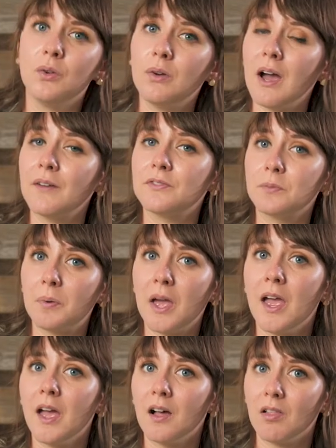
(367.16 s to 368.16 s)
You have to
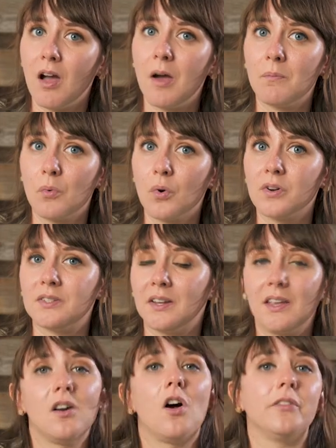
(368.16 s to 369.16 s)
pay a lot more to
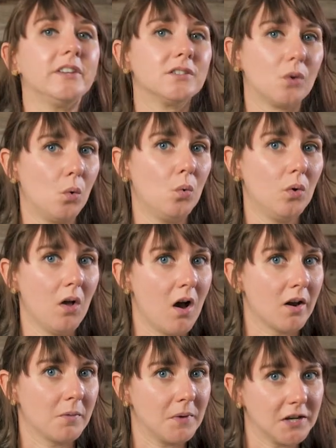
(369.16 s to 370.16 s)
get all these cool
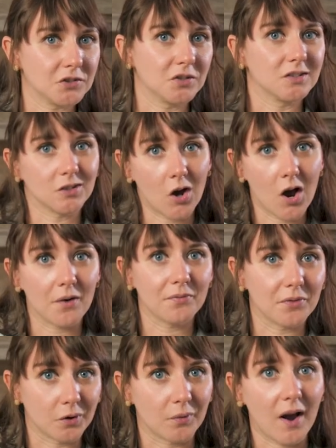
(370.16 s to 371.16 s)
automations
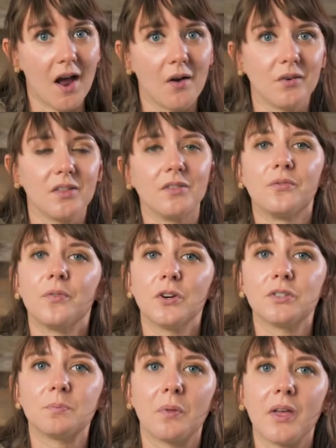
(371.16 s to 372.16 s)
off the ground in the
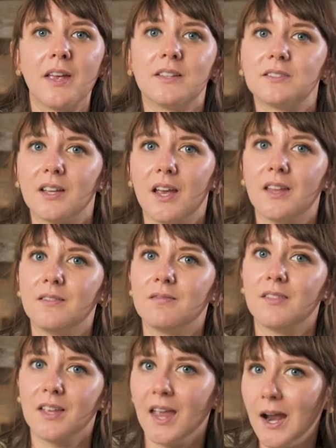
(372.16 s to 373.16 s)
first place,
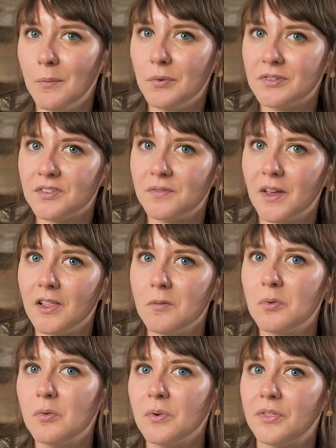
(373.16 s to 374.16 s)
and the cameras
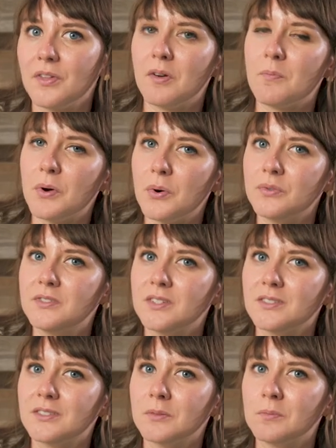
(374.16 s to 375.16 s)
available with the Abode
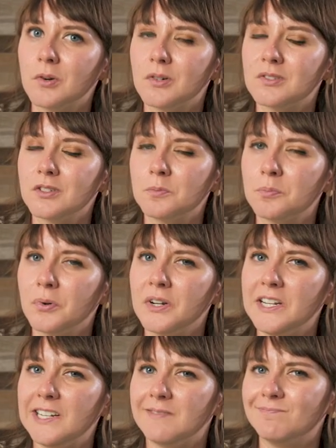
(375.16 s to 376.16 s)
system are still
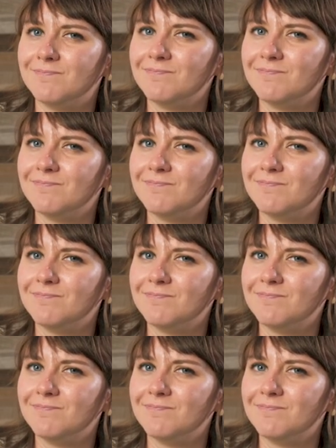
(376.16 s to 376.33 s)
pretty